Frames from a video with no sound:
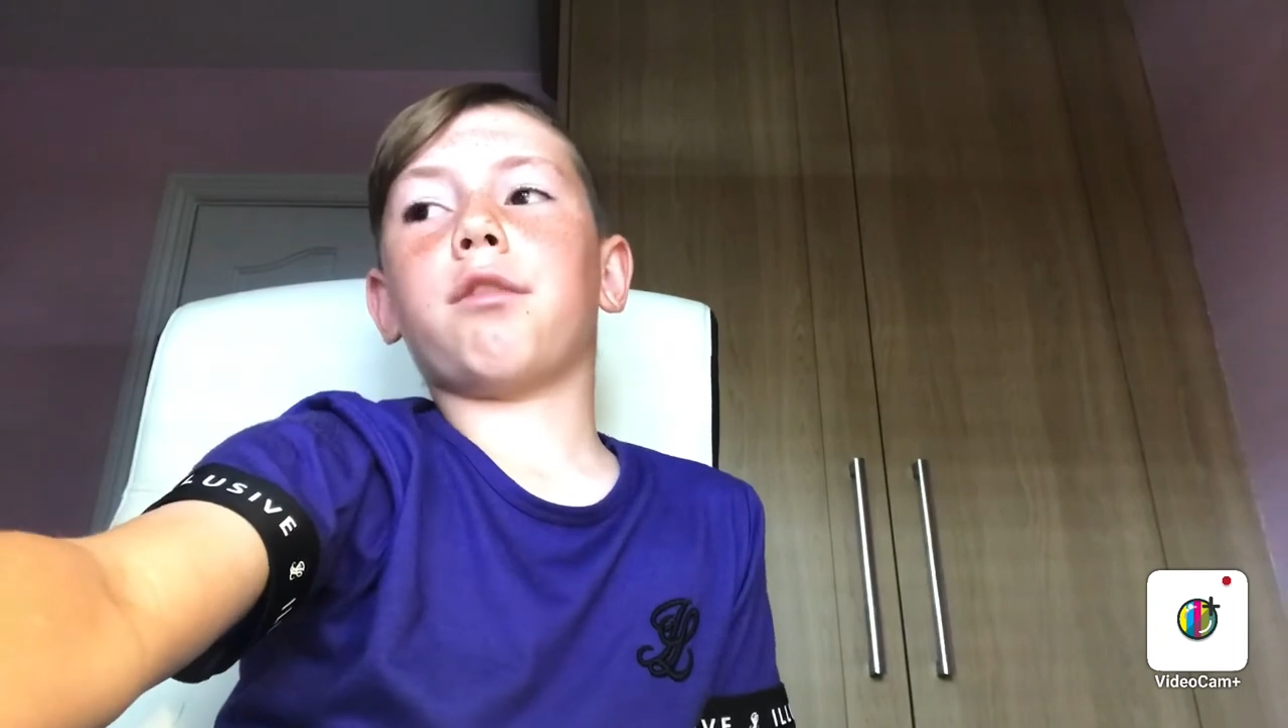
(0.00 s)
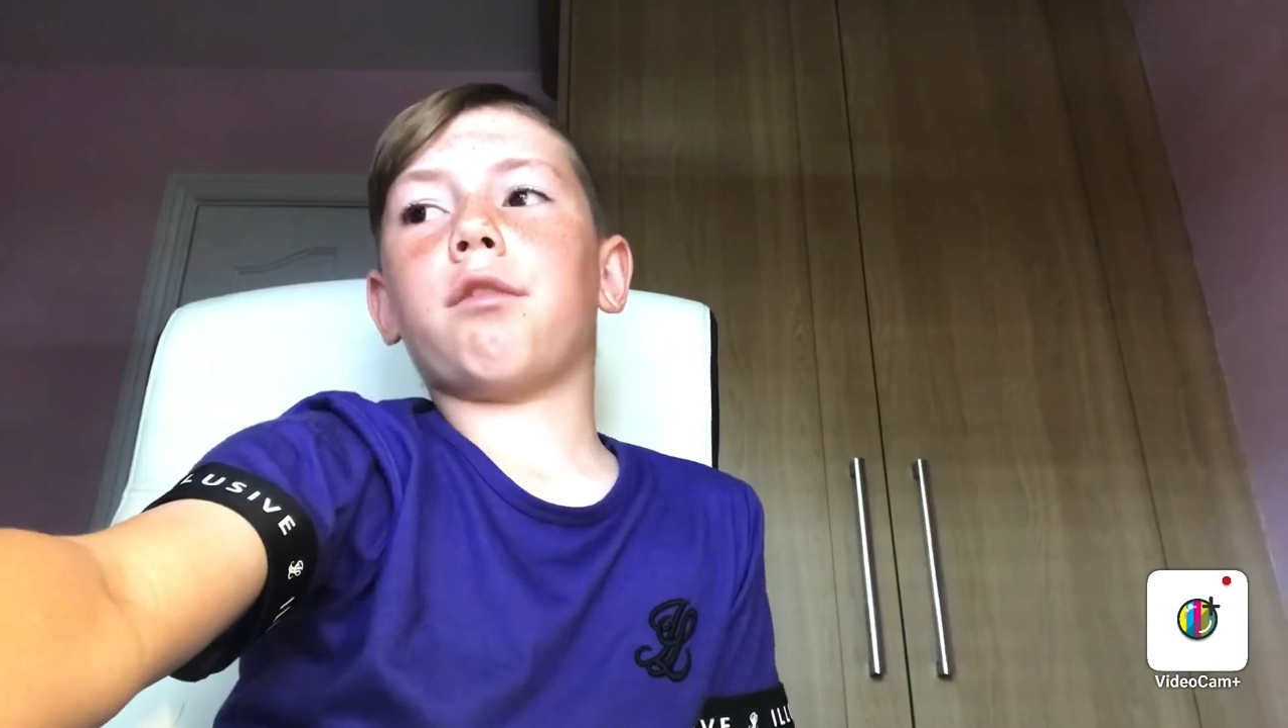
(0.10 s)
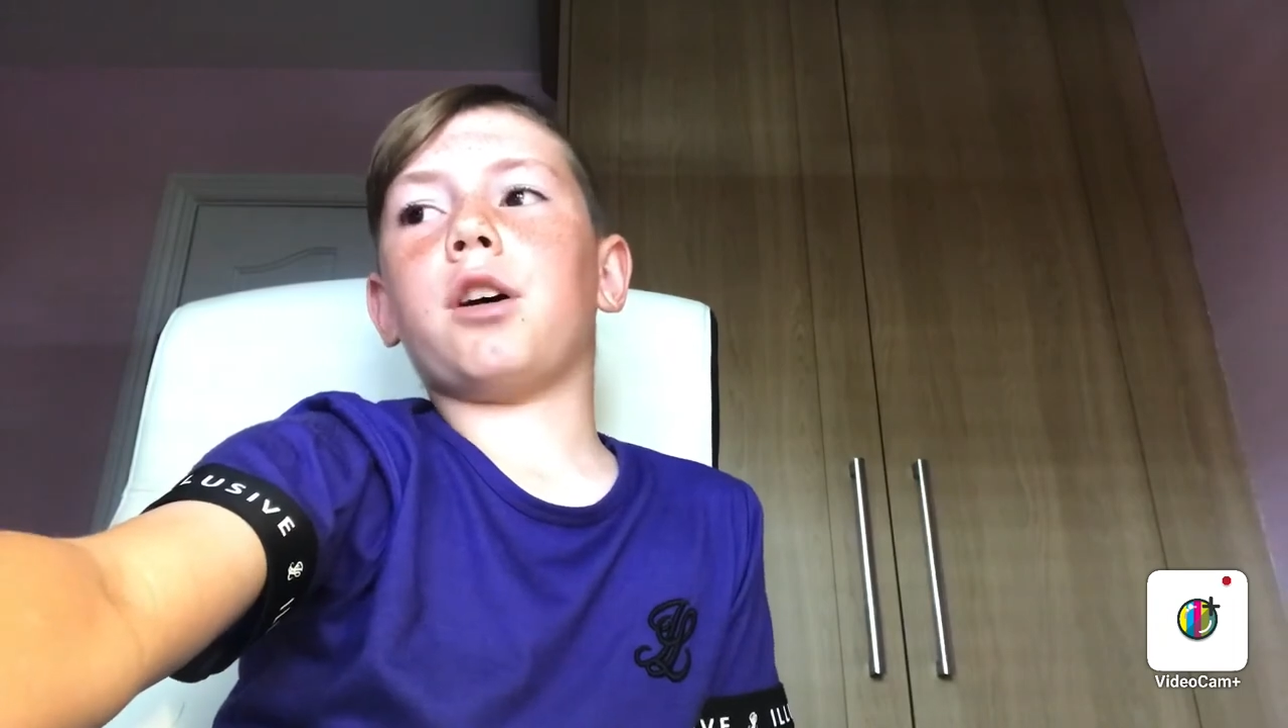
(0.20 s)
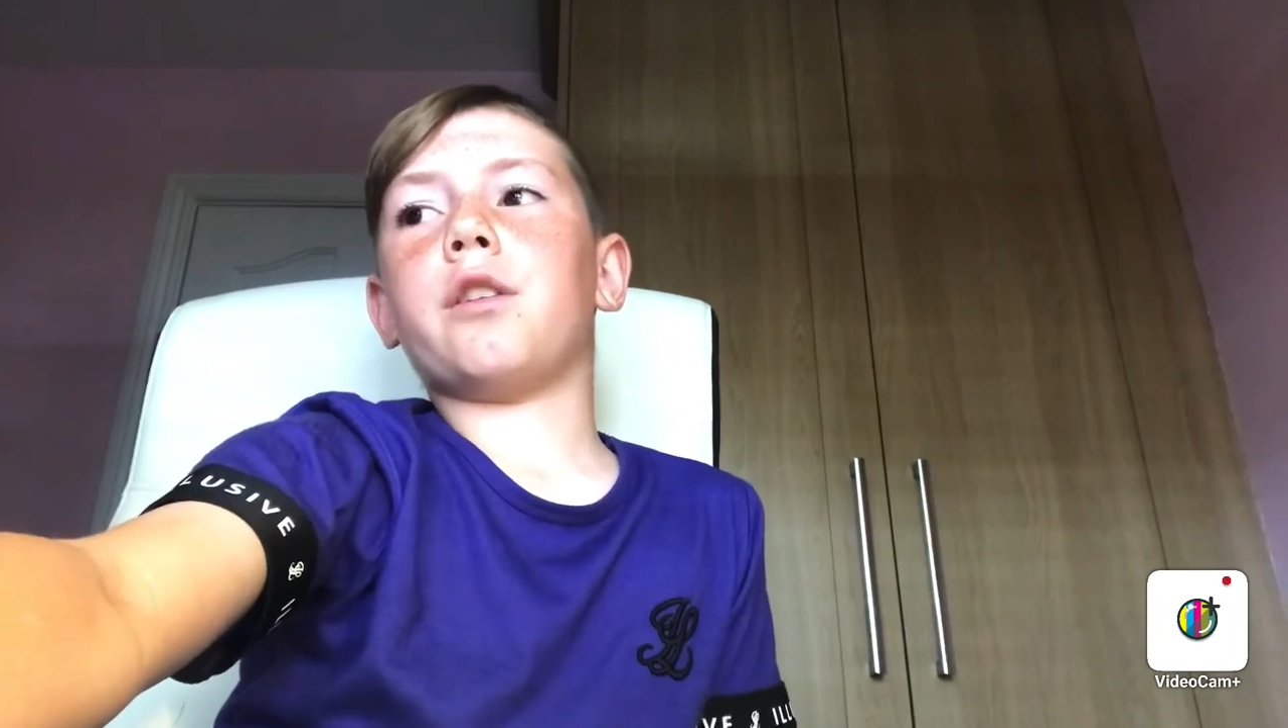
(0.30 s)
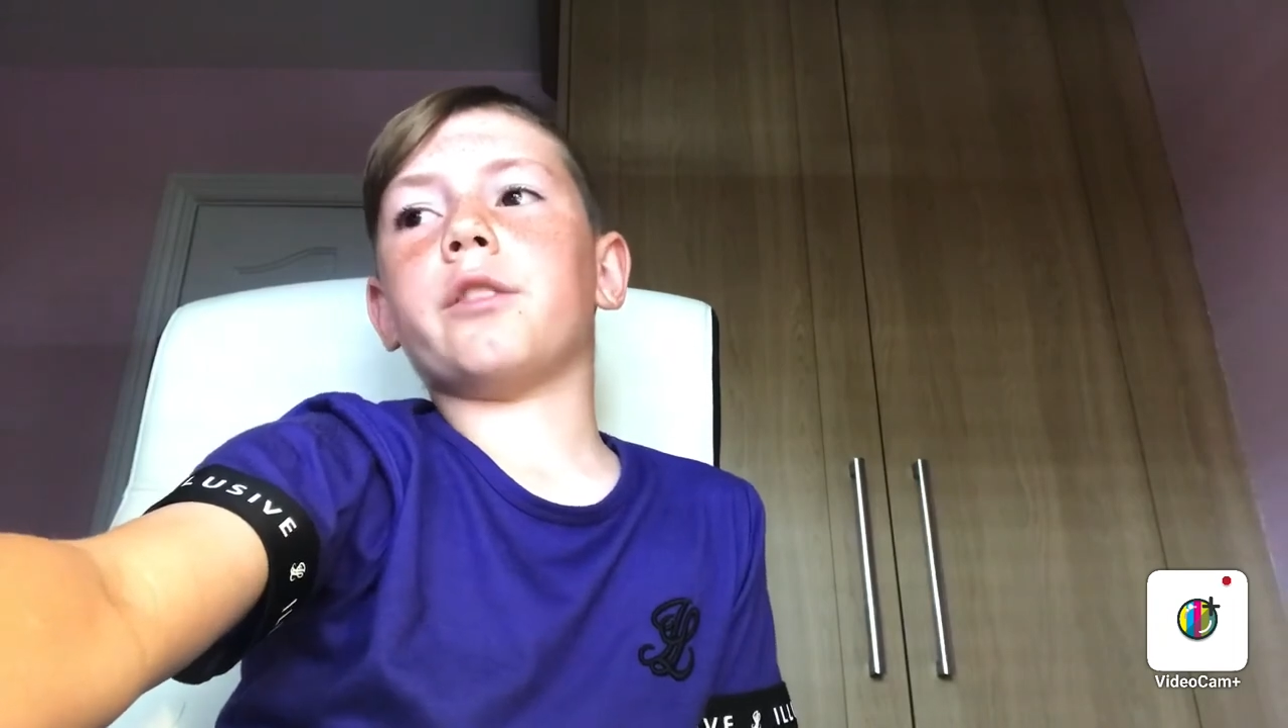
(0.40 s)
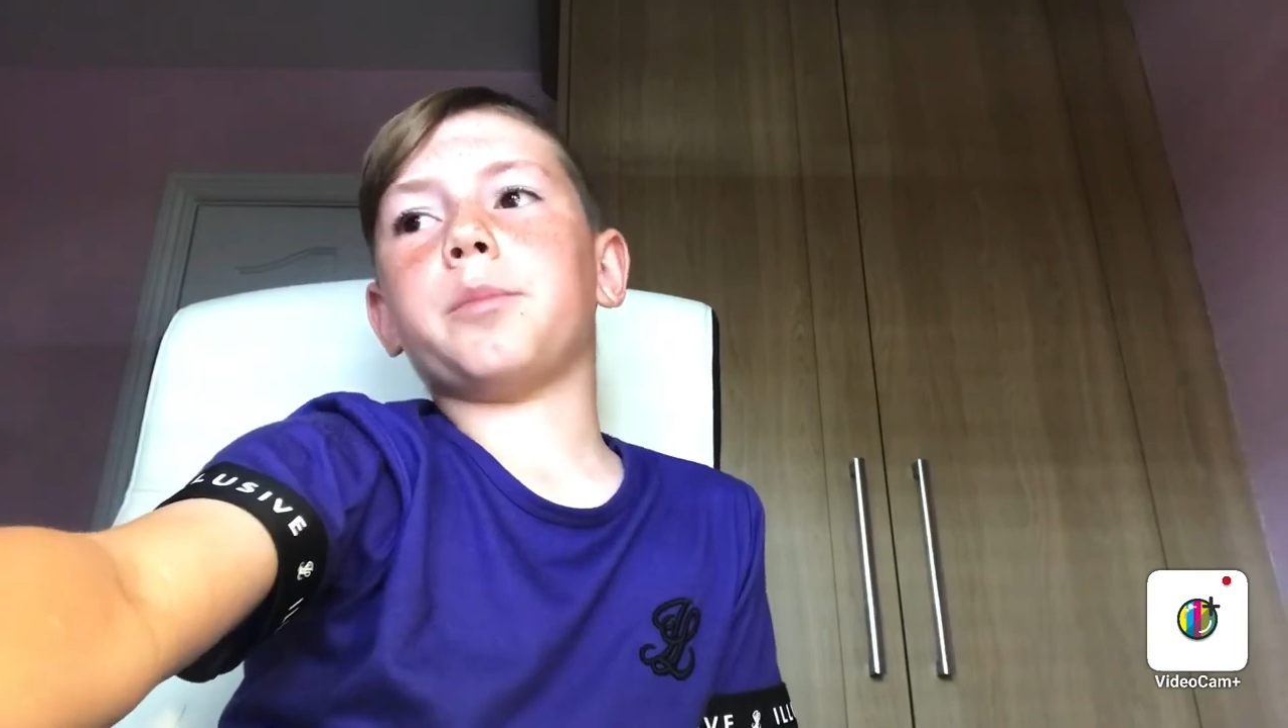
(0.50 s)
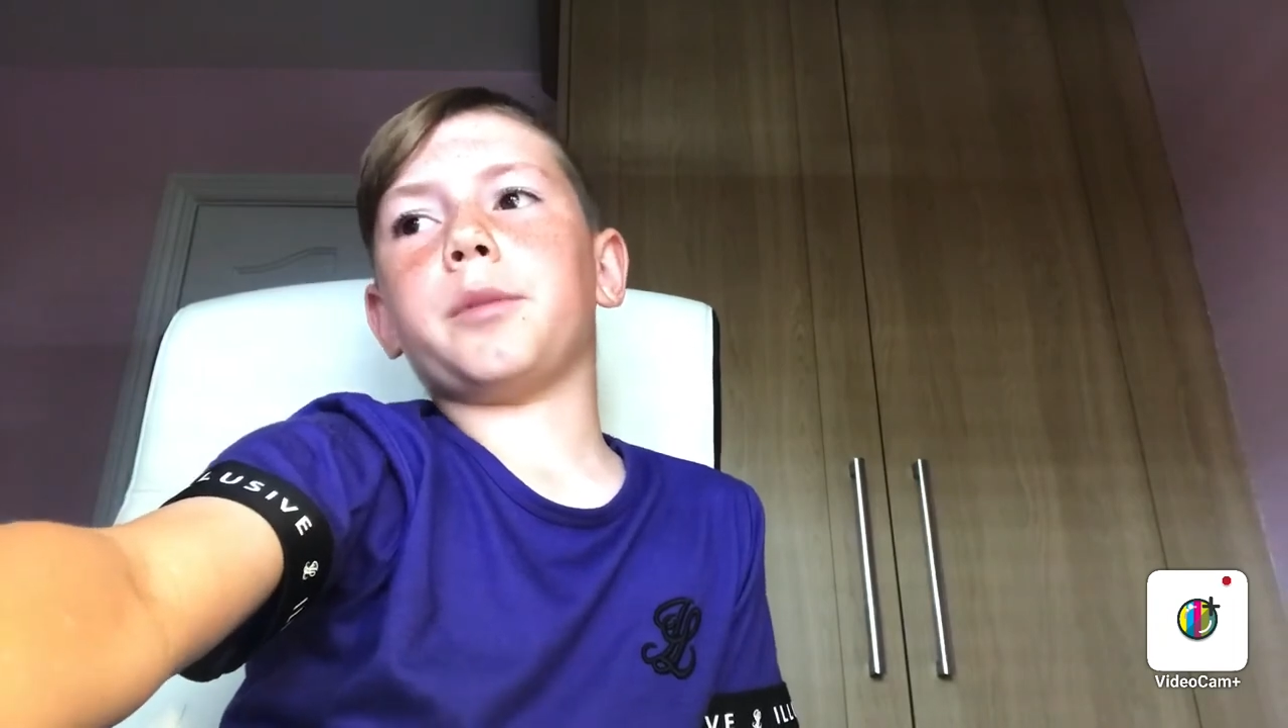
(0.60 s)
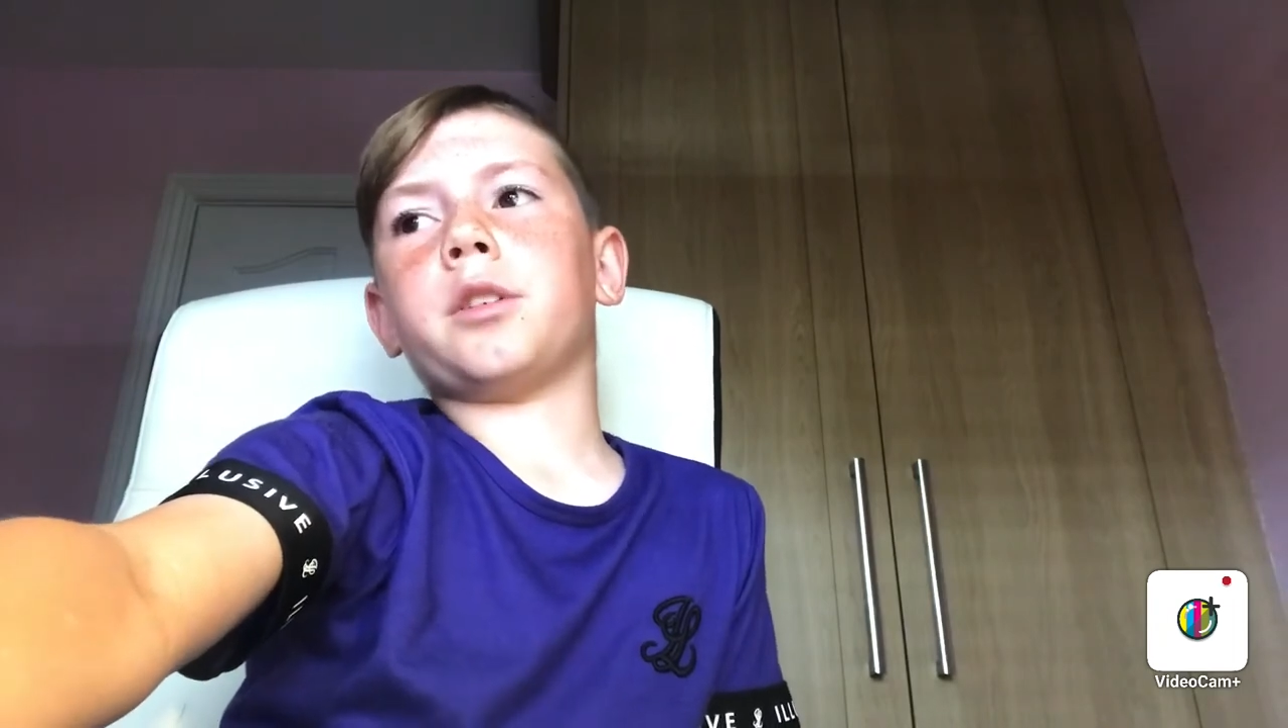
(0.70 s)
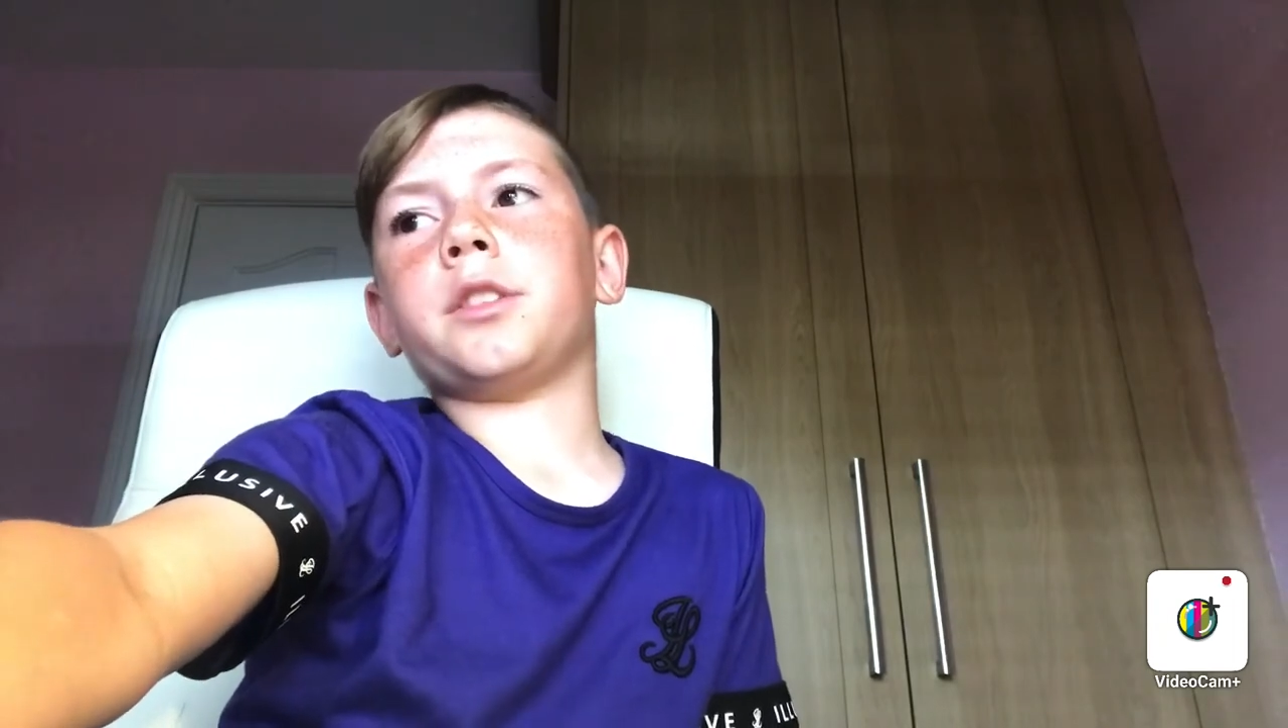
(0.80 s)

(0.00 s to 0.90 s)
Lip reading: Rovers because